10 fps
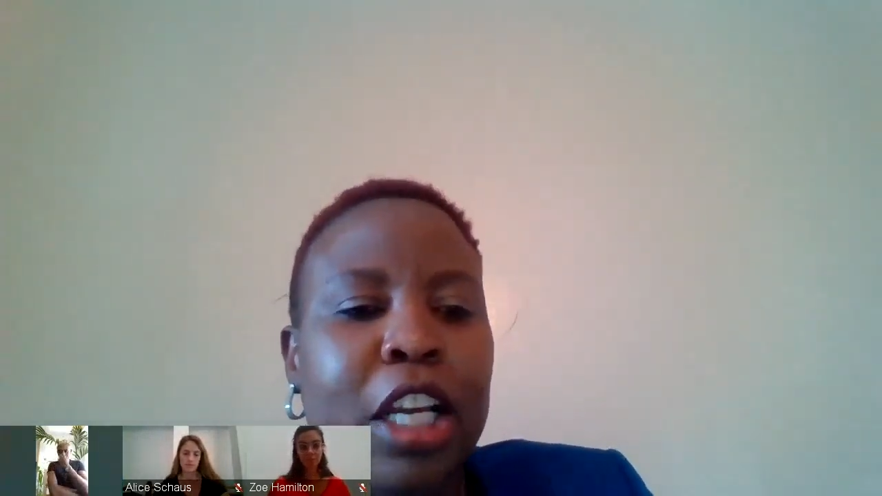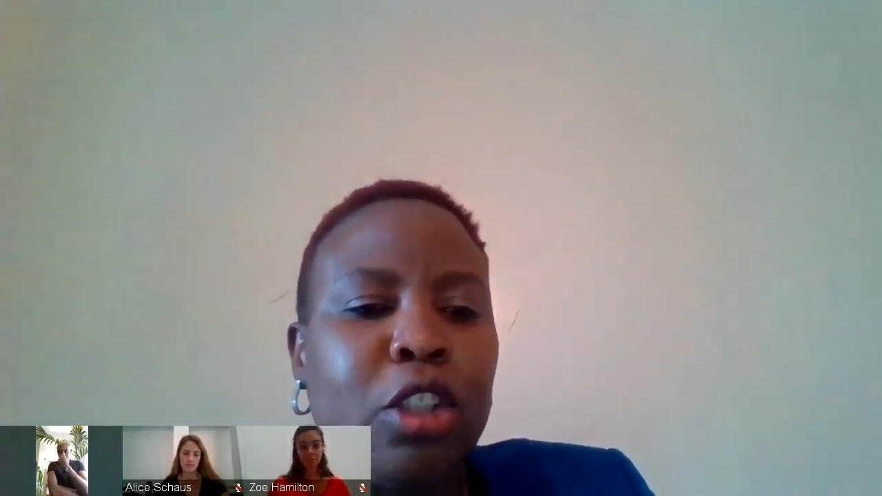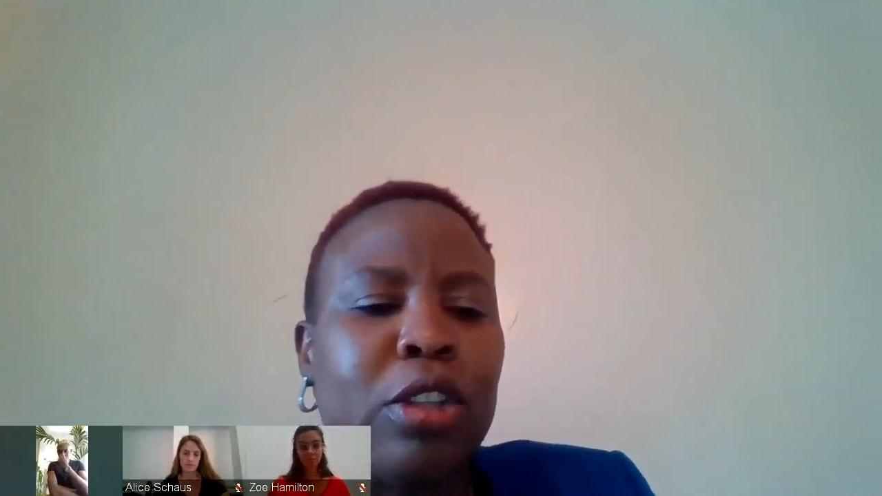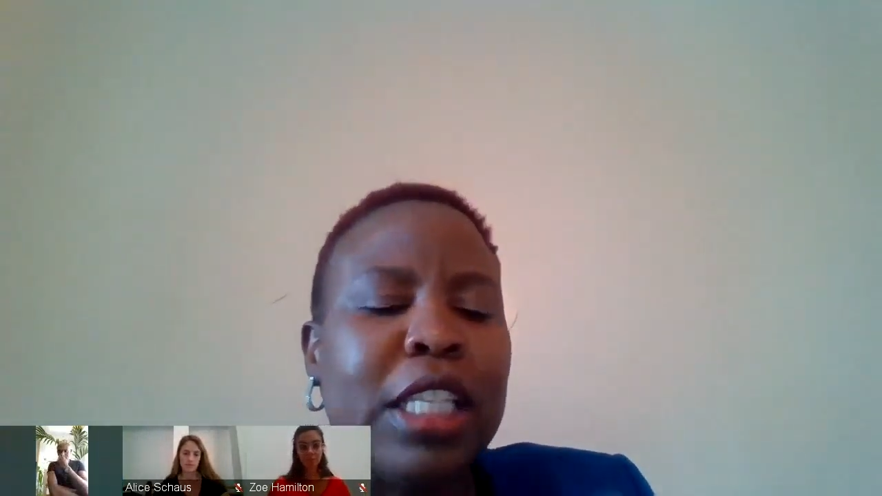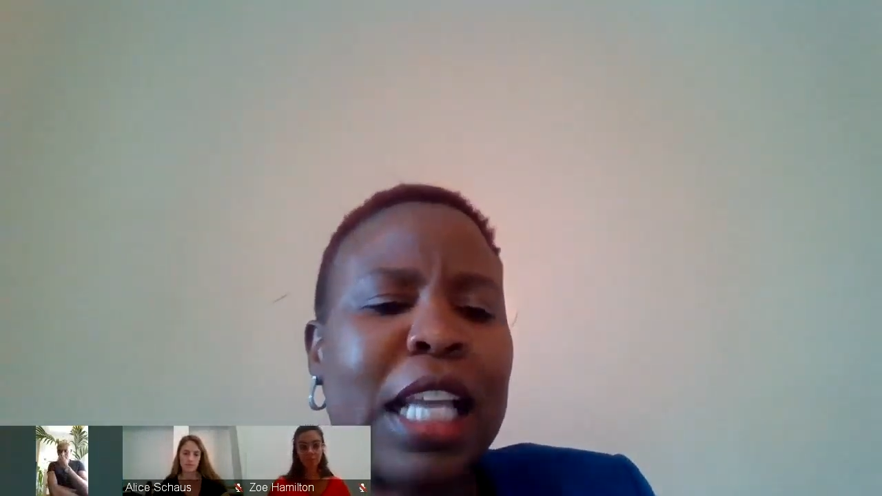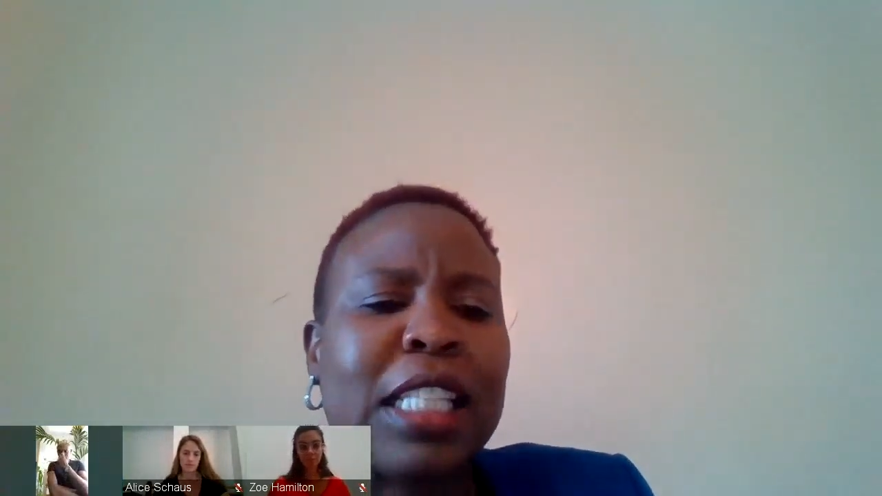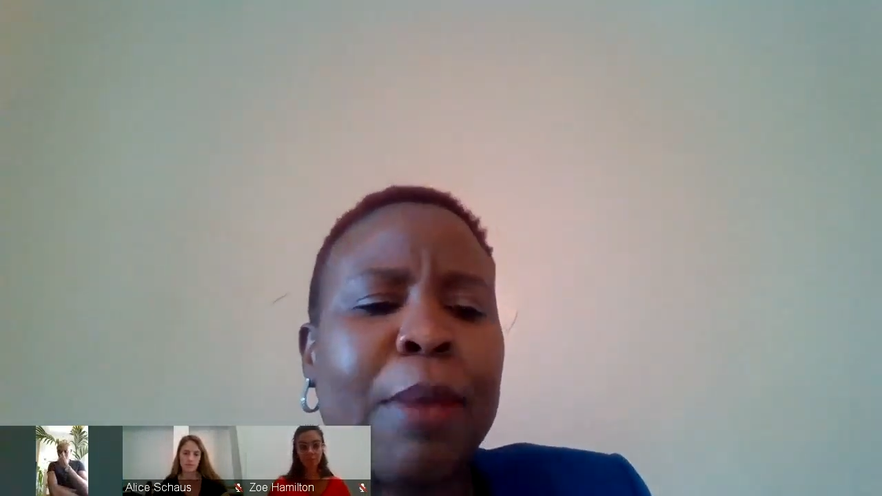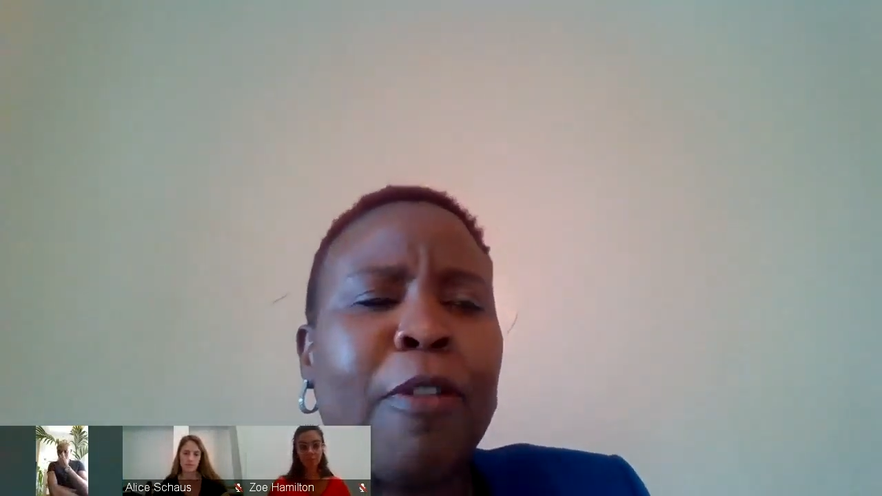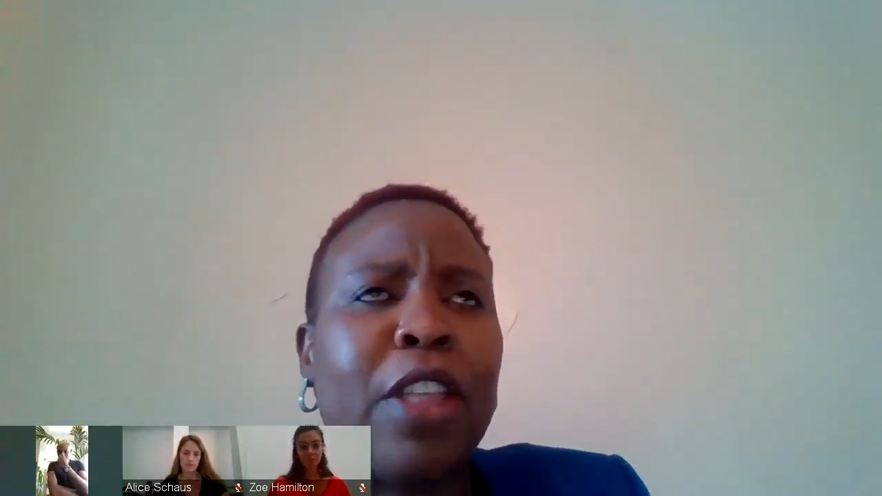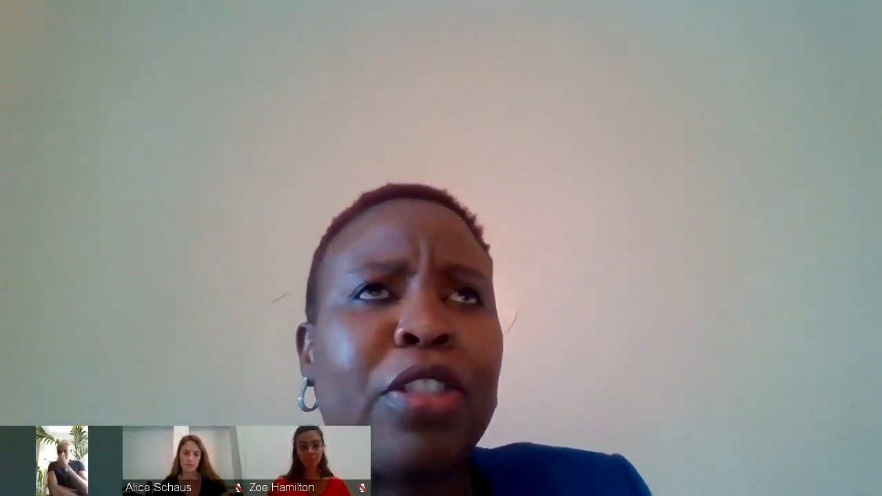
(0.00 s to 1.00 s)
So these are
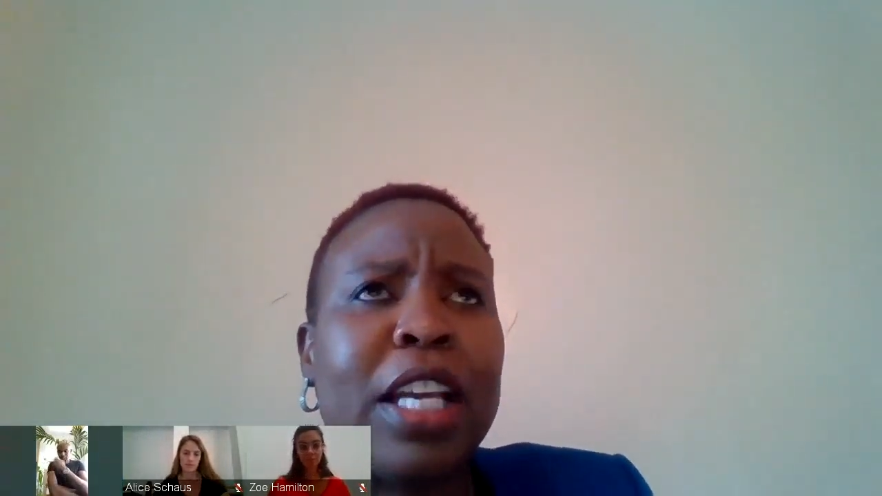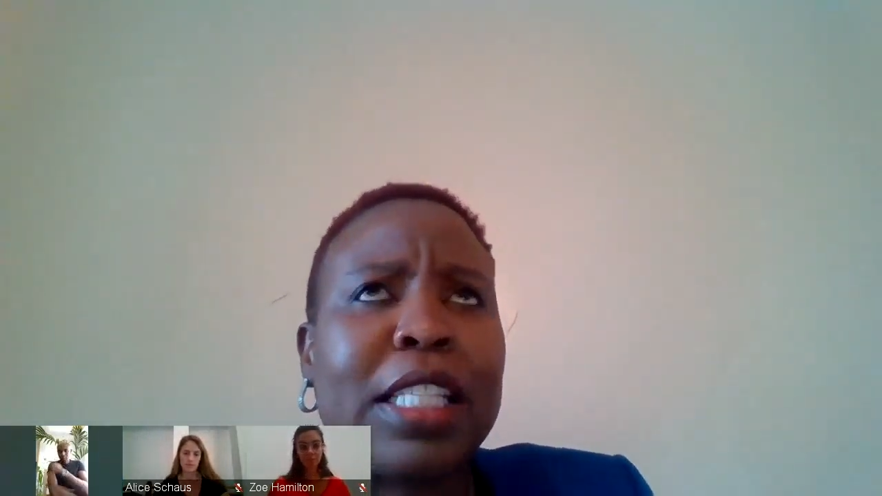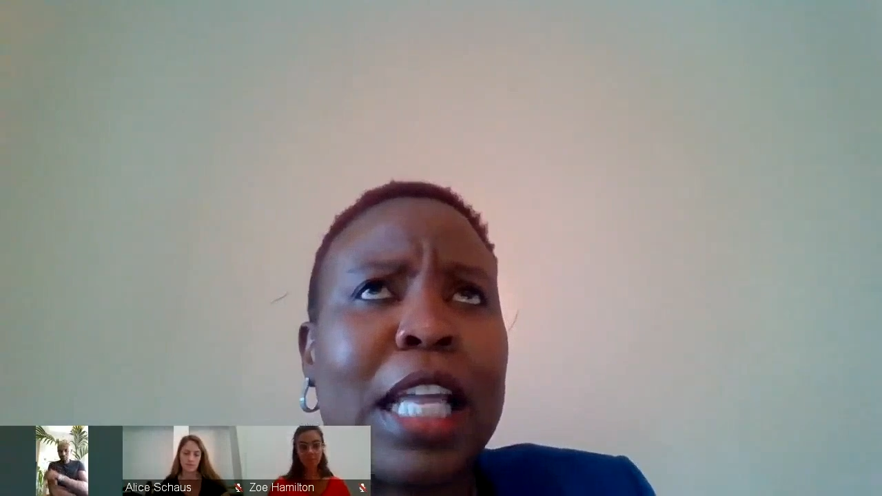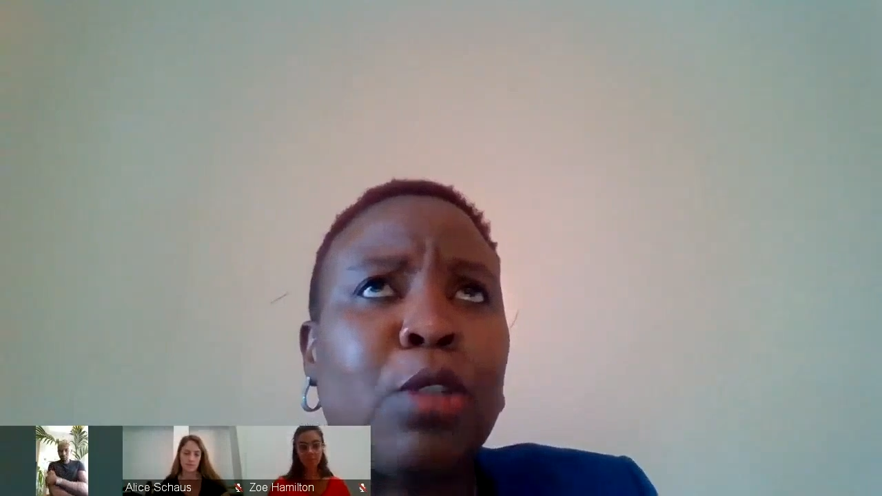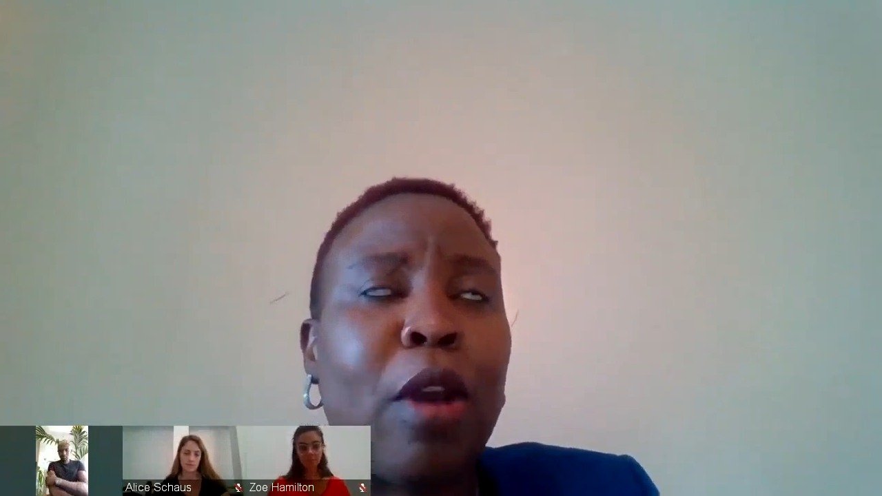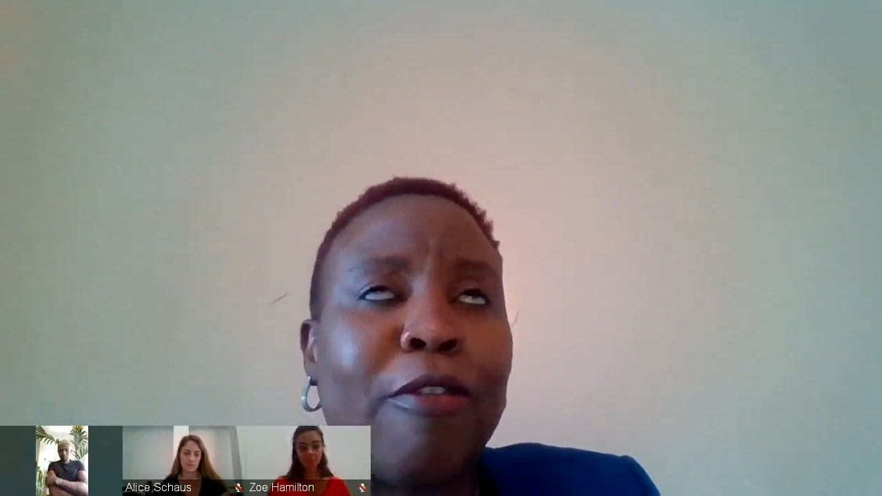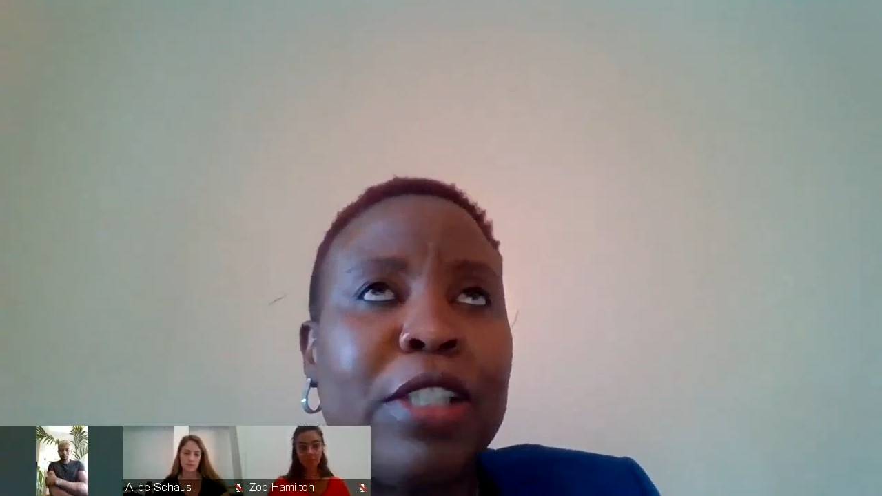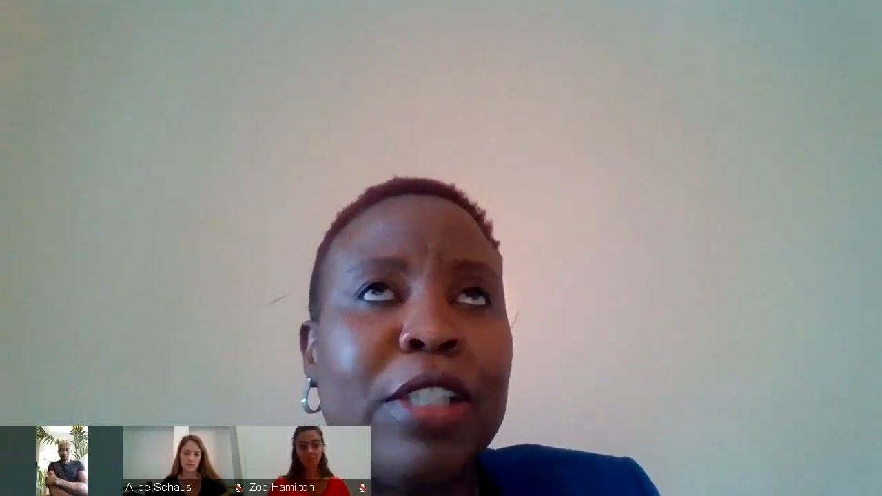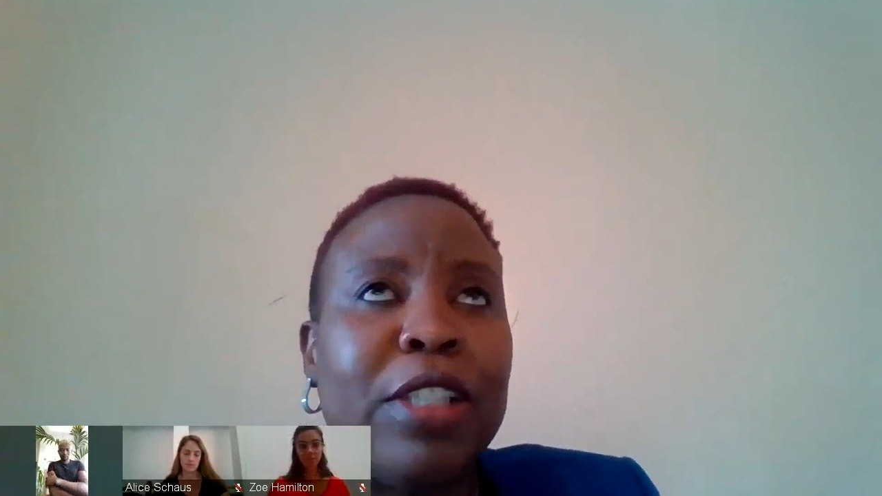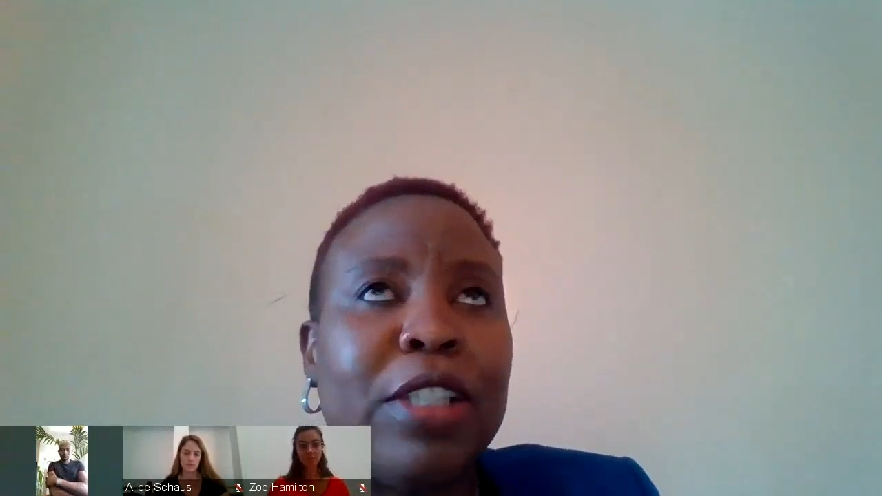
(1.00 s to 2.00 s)
some of the things that we have
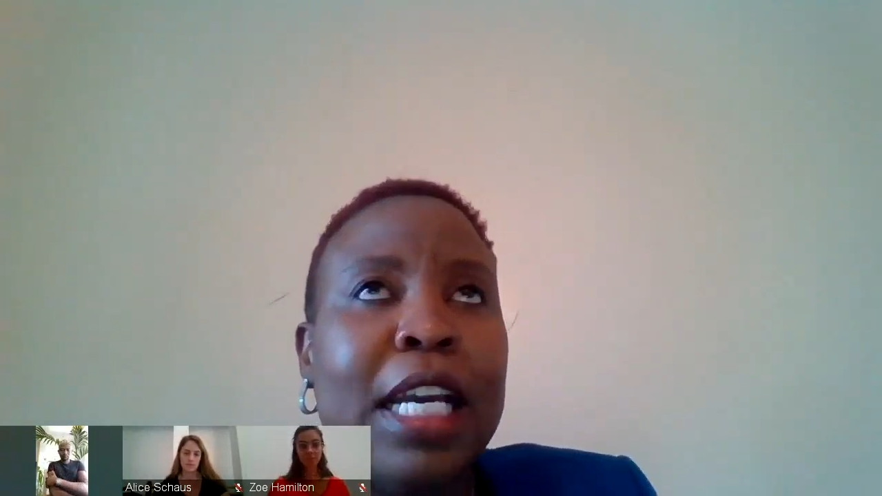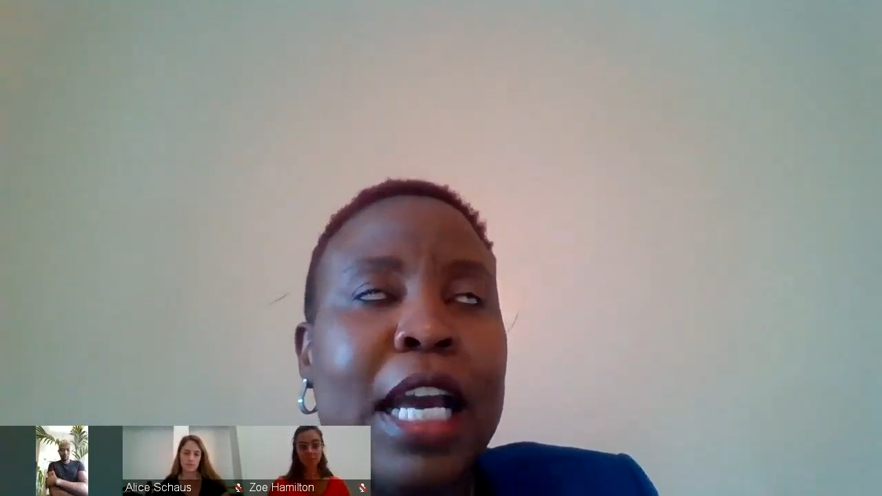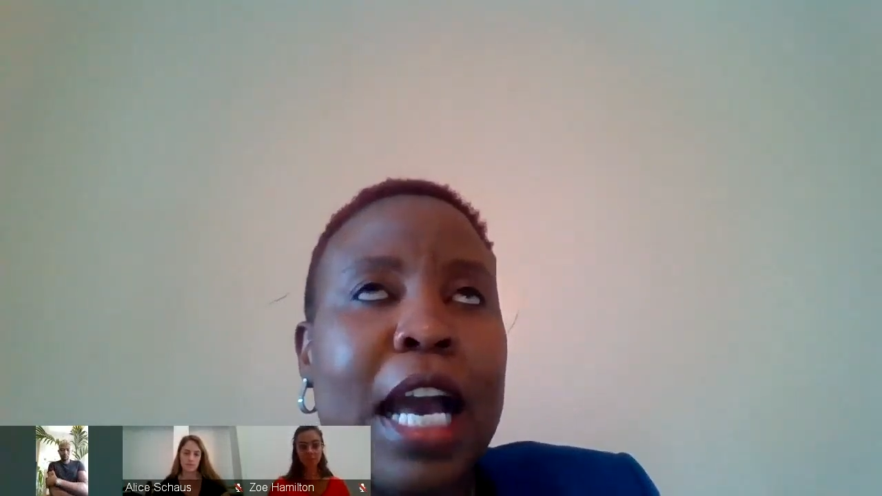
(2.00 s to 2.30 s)
done